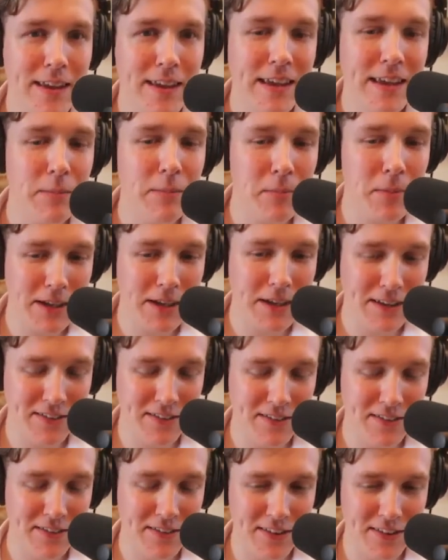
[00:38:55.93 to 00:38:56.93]
keep money
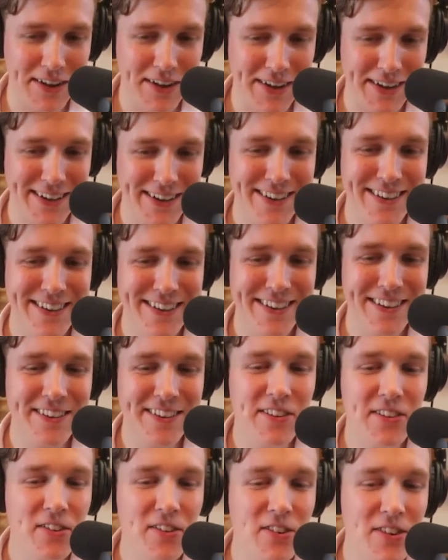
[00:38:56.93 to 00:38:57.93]
to the side,
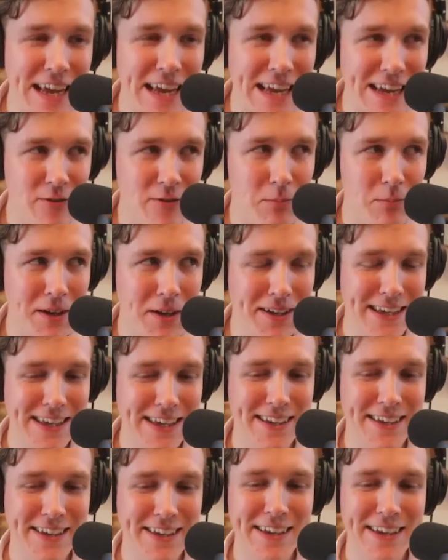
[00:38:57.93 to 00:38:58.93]
save
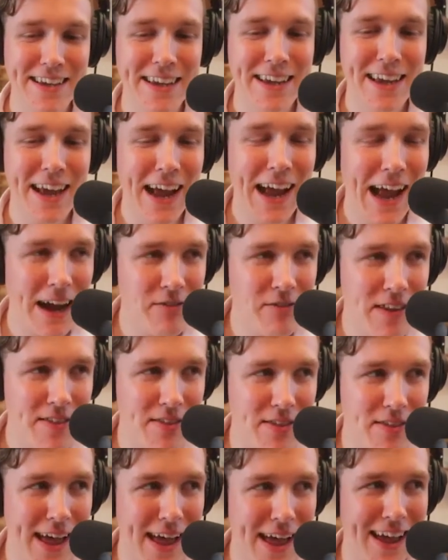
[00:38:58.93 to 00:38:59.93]
money, have
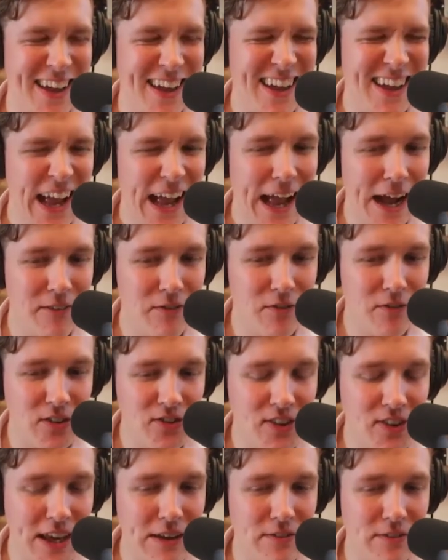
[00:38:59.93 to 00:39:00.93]
it there, have the
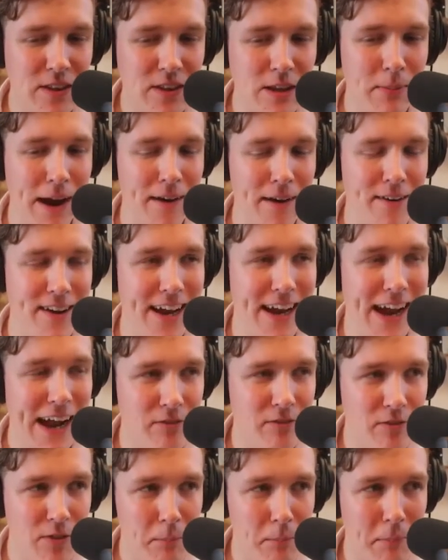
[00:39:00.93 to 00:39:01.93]
safety barrier,
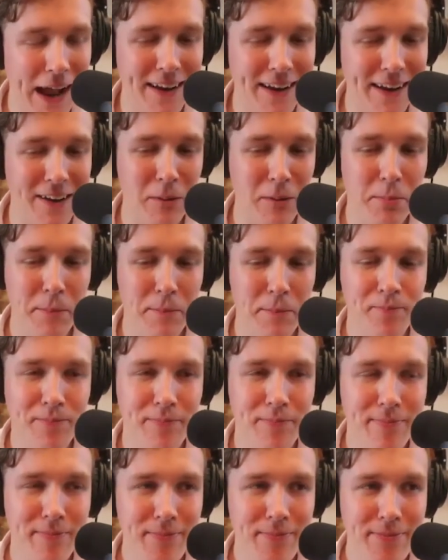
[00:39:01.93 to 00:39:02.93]
have the backup.
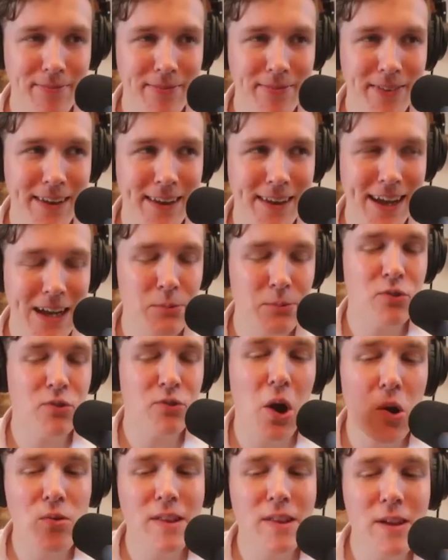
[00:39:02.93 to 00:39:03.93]
And it
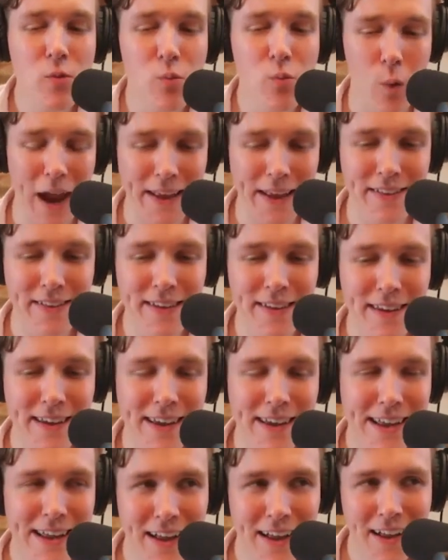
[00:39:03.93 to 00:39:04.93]
only when
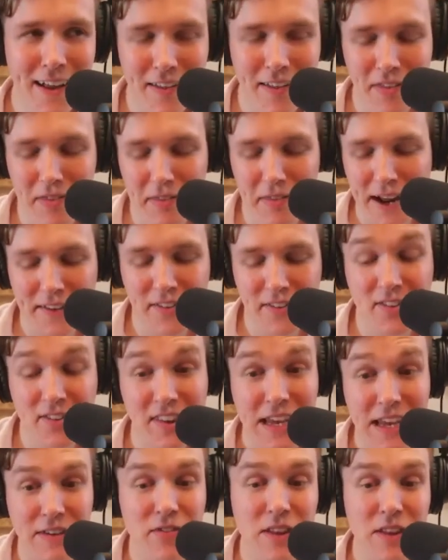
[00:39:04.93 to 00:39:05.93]
that
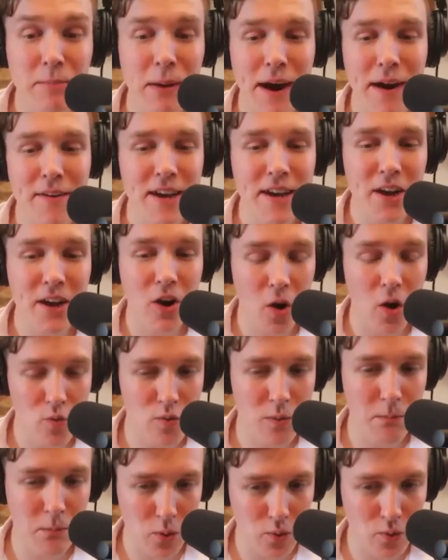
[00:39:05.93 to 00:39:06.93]
safety barrier got
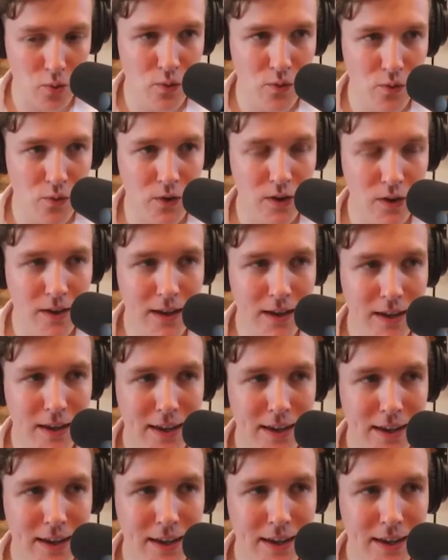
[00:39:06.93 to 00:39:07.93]
removed
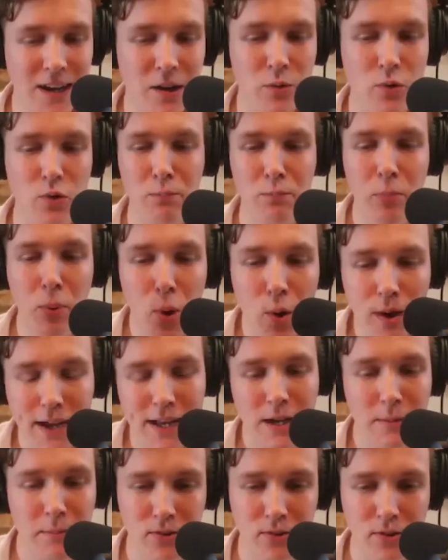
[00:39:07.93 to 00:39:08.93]
and I was put
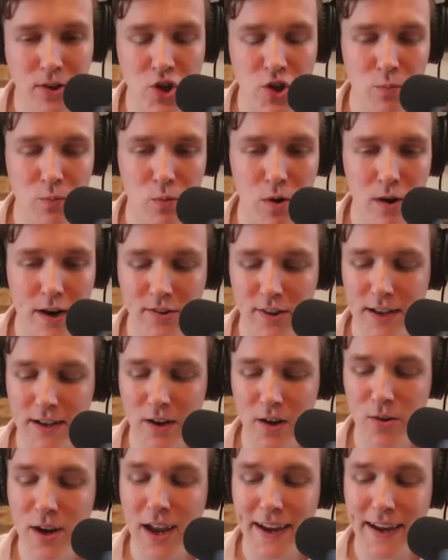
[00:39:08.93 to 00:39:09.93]
in a position where I
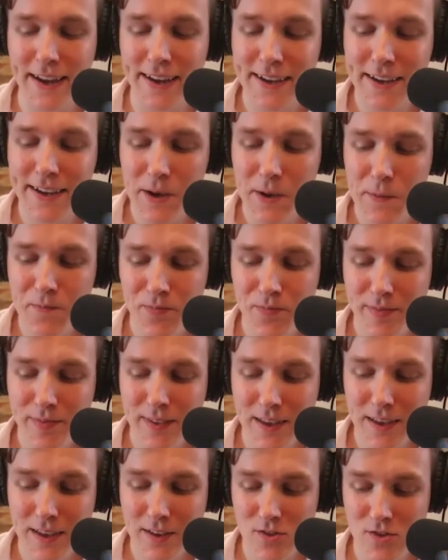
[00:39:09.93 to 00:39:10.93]
said, okay,
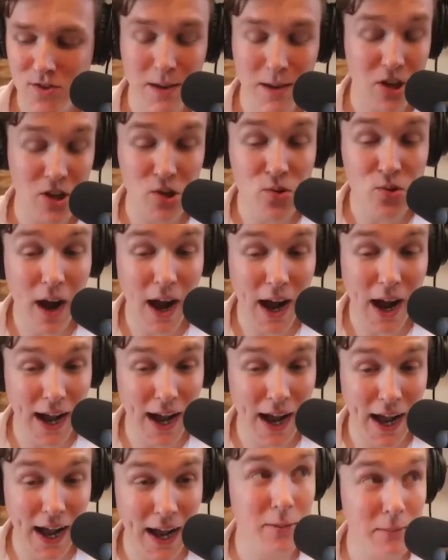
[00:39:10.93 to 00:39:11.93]
Jamie, you
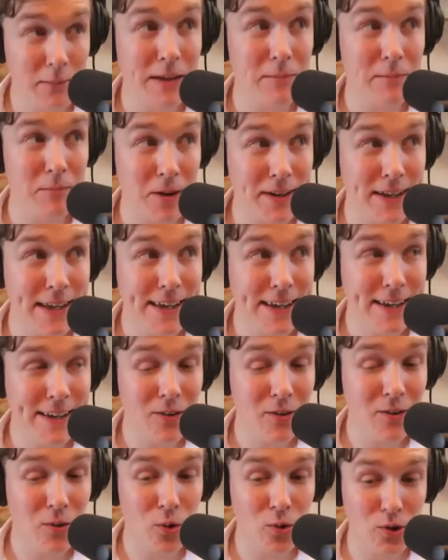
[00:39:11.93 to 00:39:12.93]
have to make money
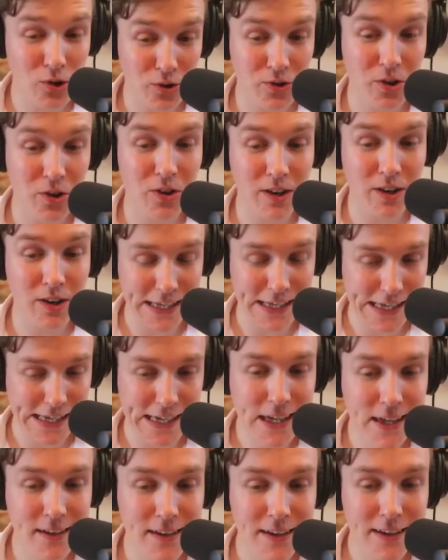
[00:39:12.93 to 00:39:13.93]
or you're not going to
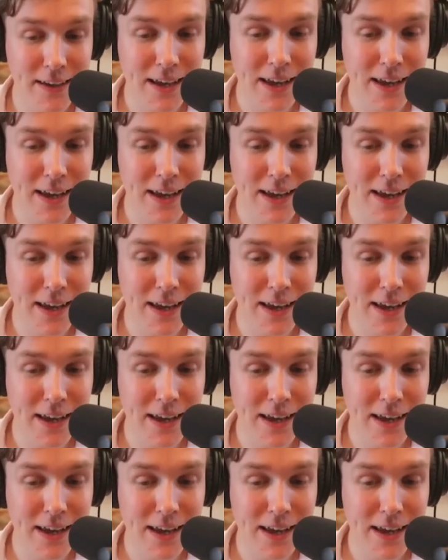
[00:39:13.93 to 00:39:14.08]
eat,